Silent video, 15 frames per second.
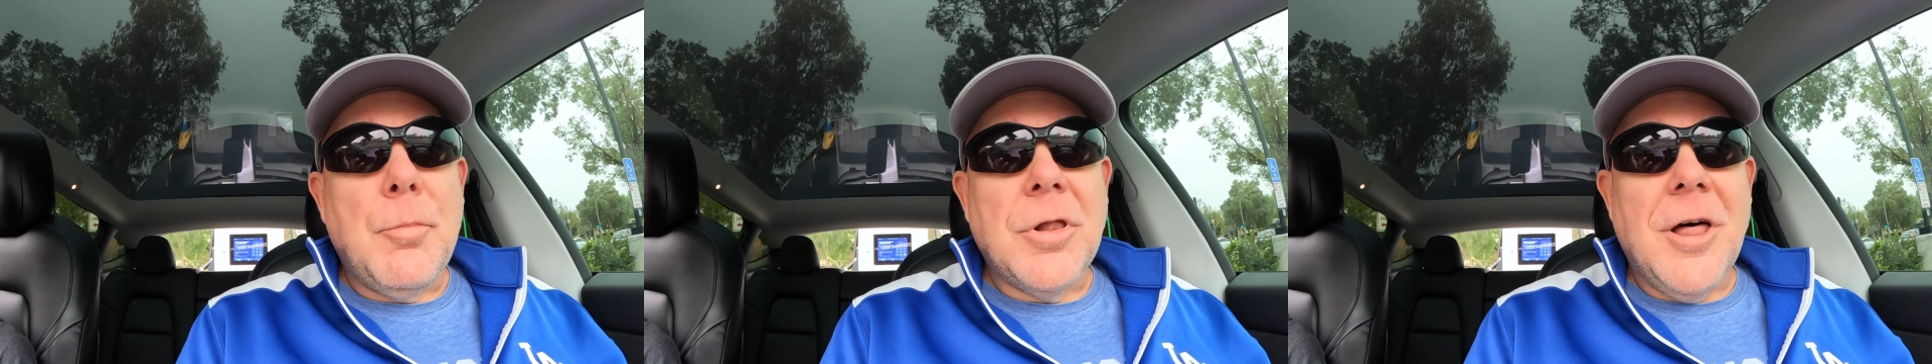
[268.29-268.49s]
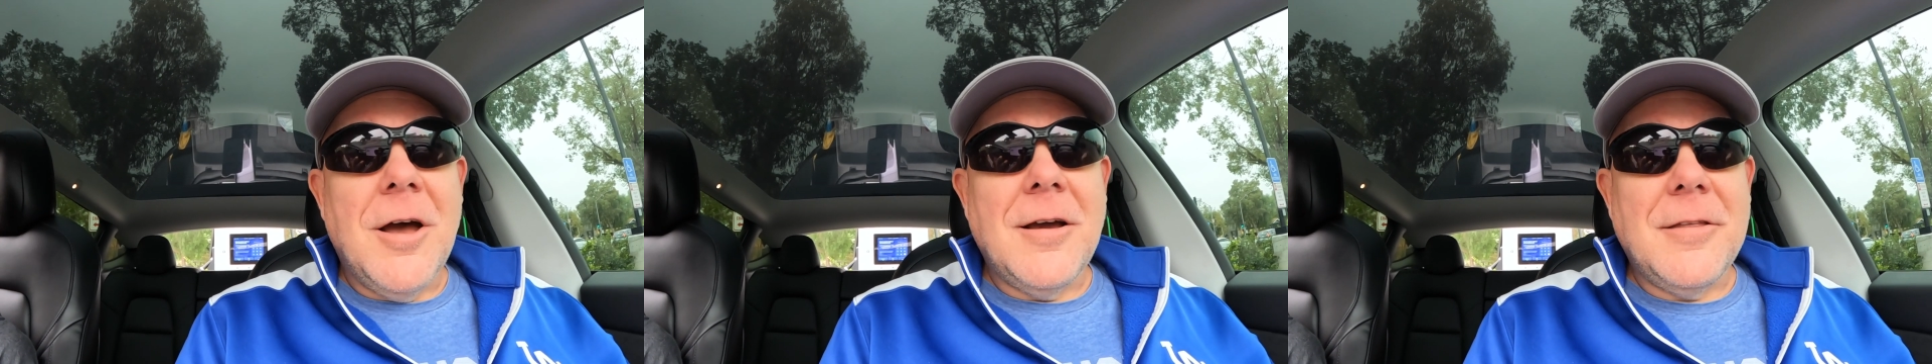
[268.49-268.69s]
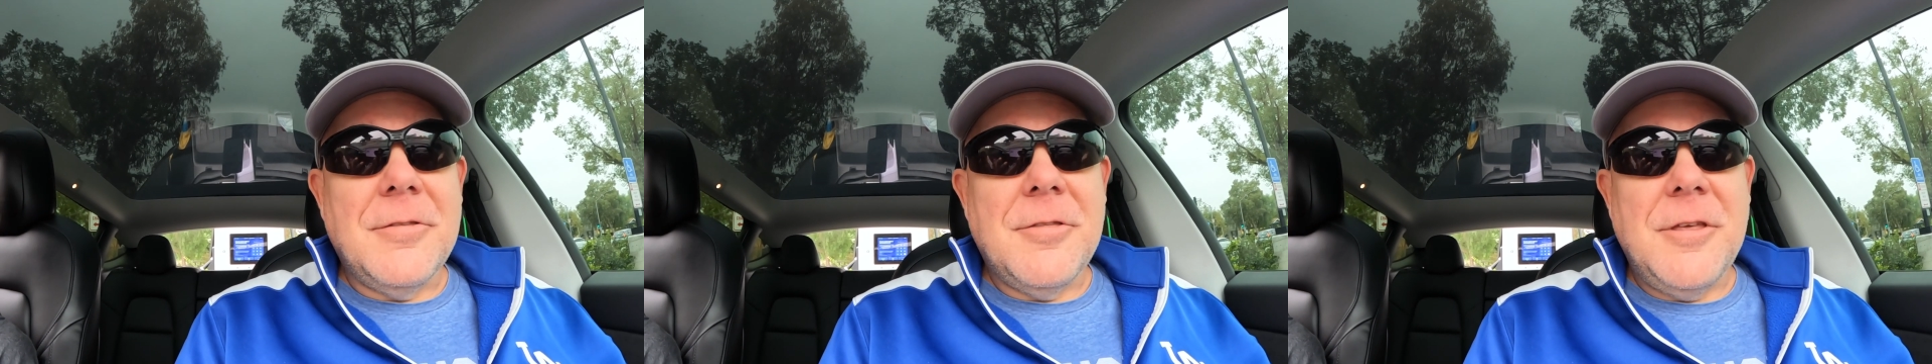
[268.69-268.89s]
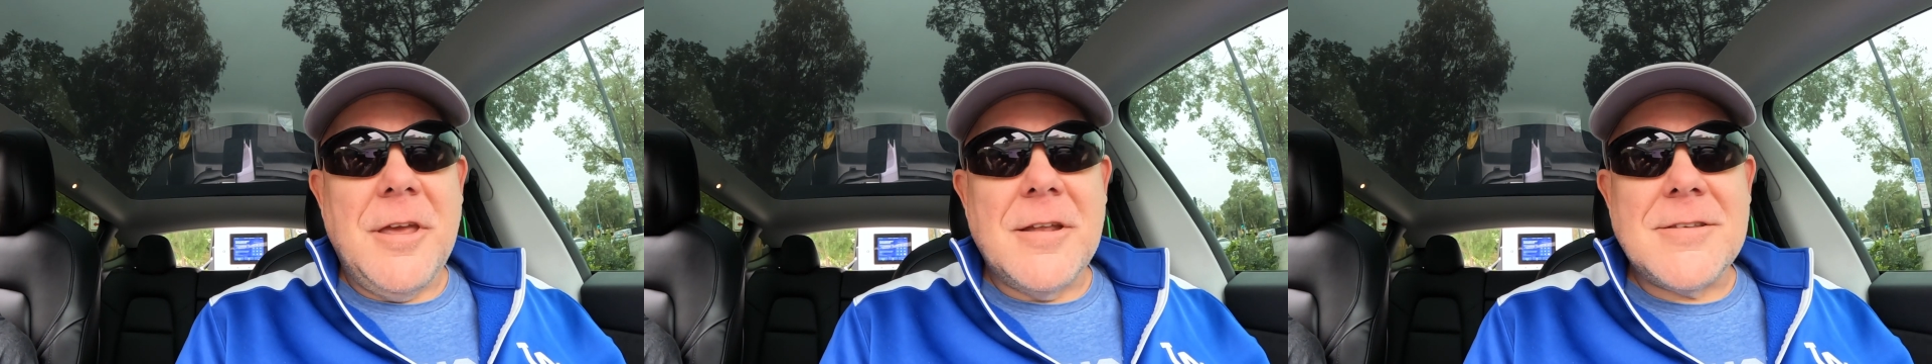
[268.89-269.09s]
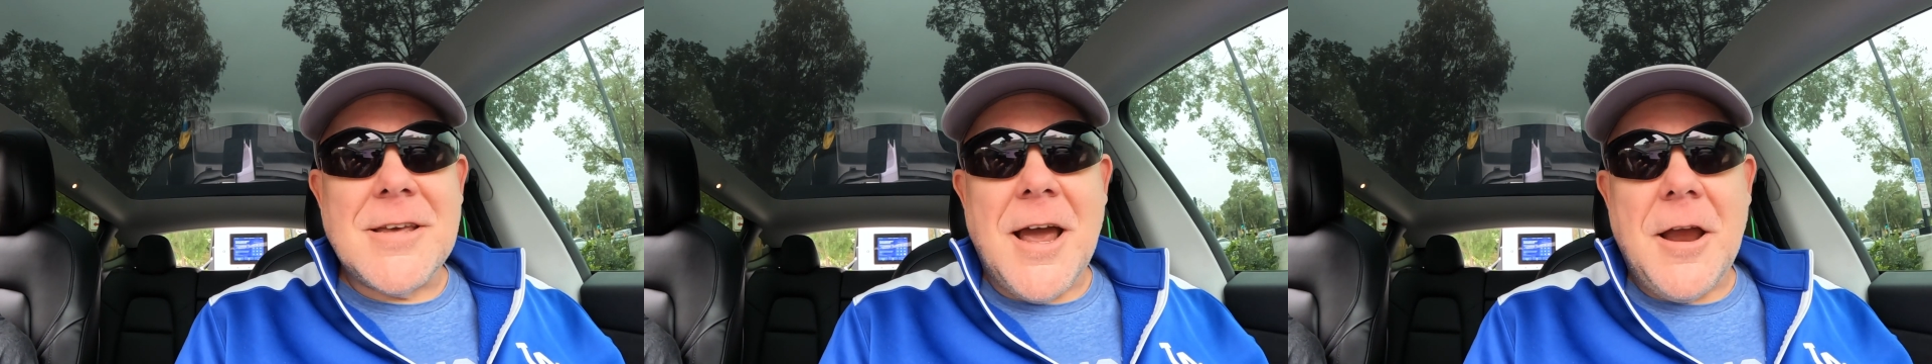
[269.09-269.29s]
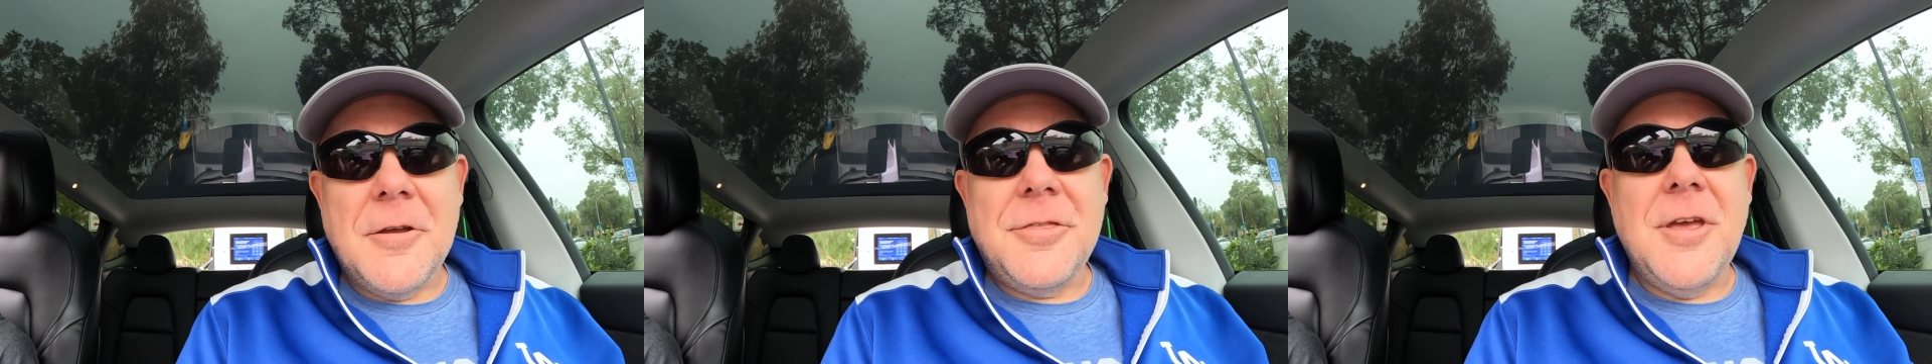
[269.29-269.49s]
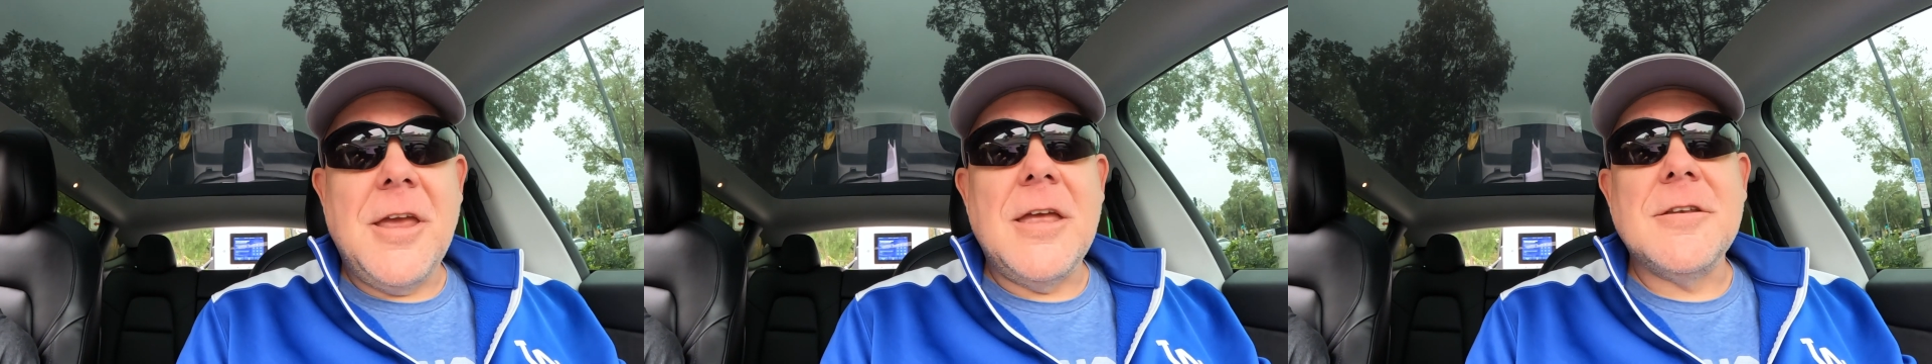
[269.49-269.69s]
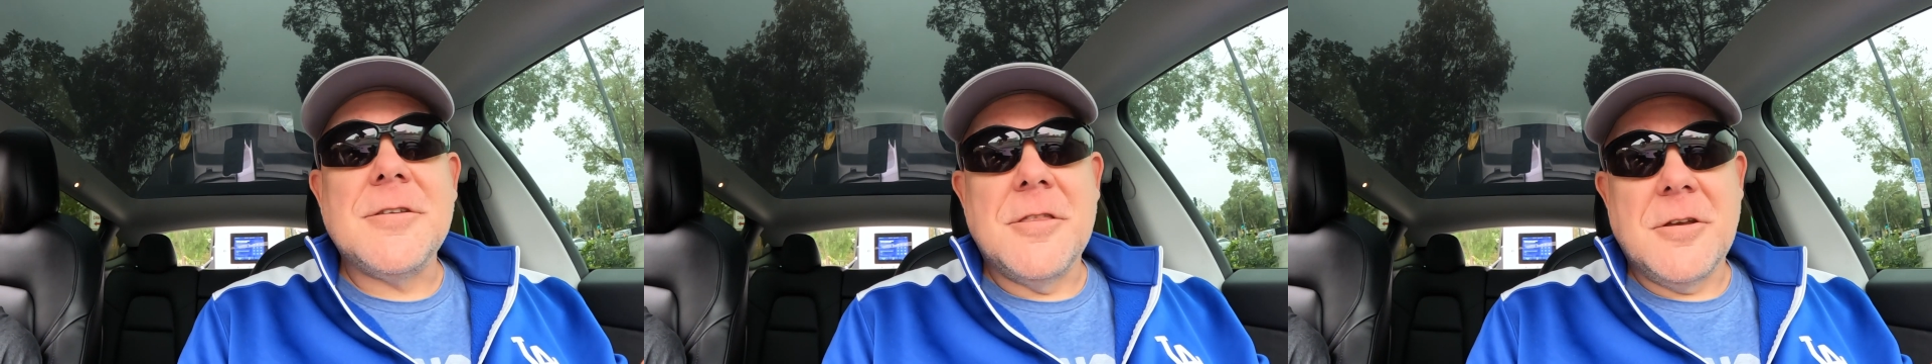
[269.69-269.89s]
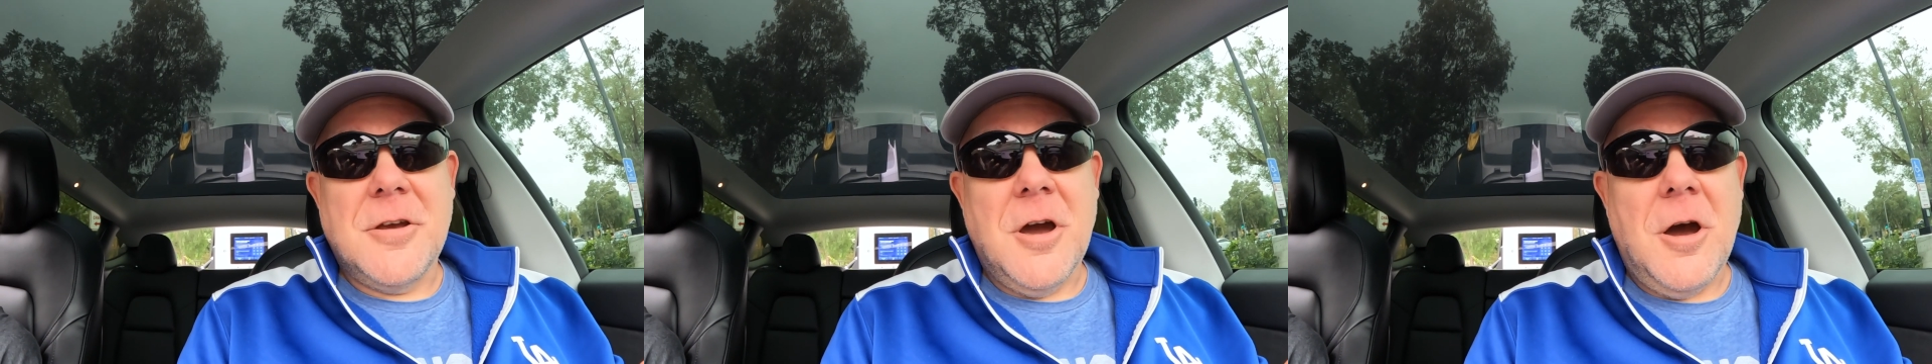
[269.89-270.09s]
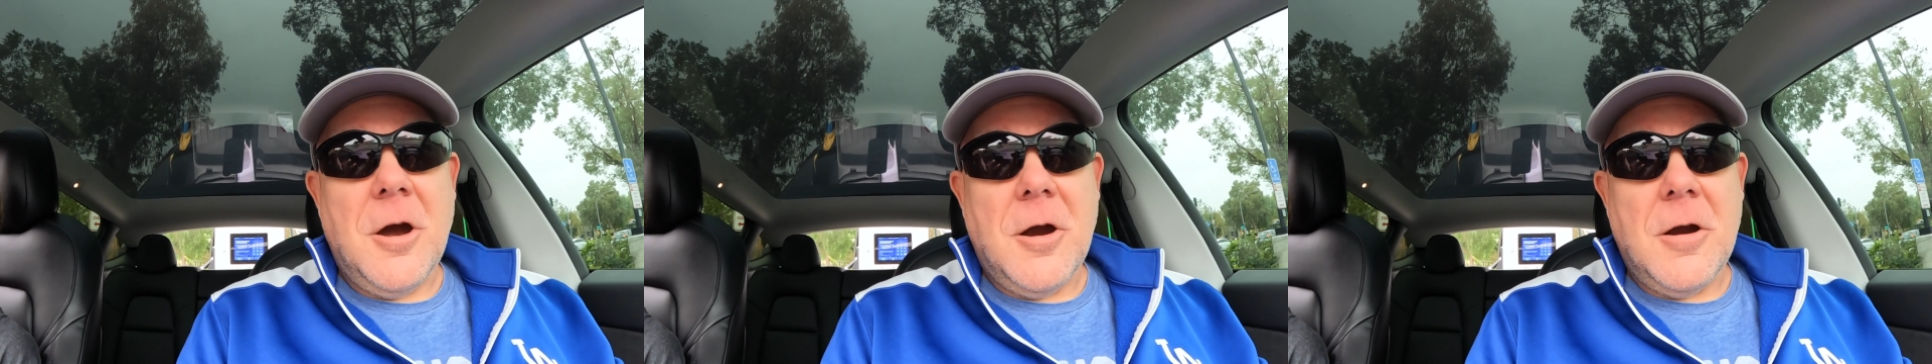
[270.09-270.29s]
plug the entire thing into the
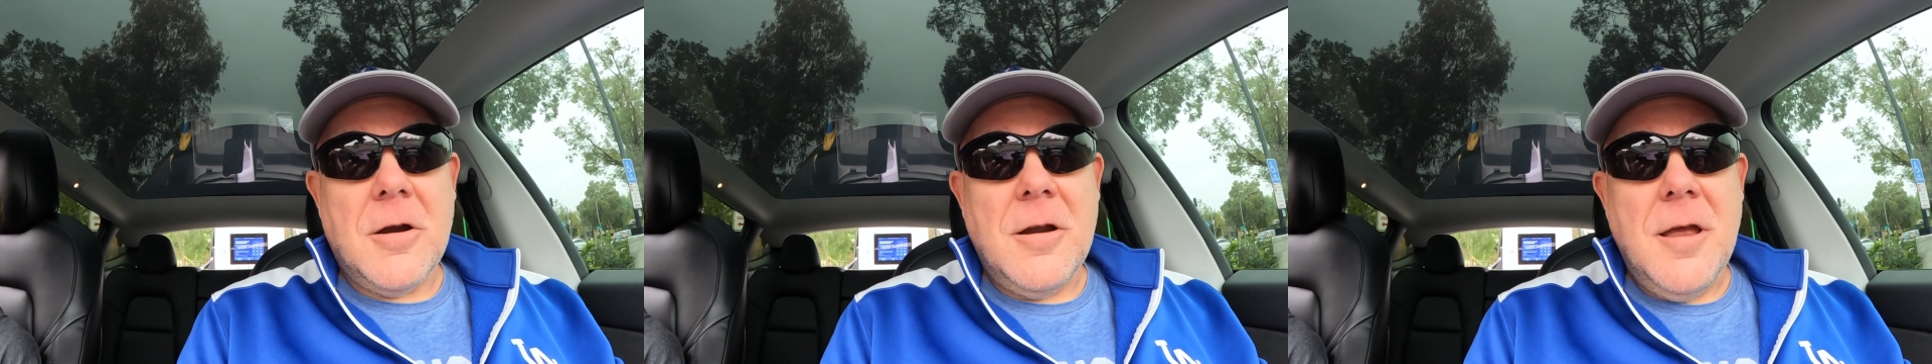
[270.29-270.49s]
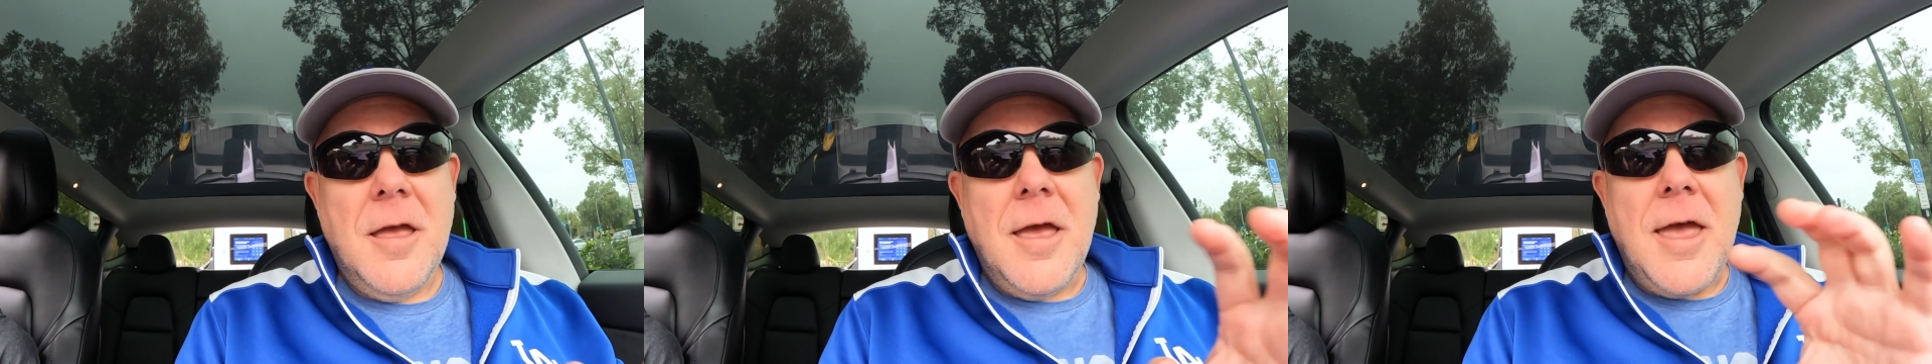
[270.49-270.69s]
car,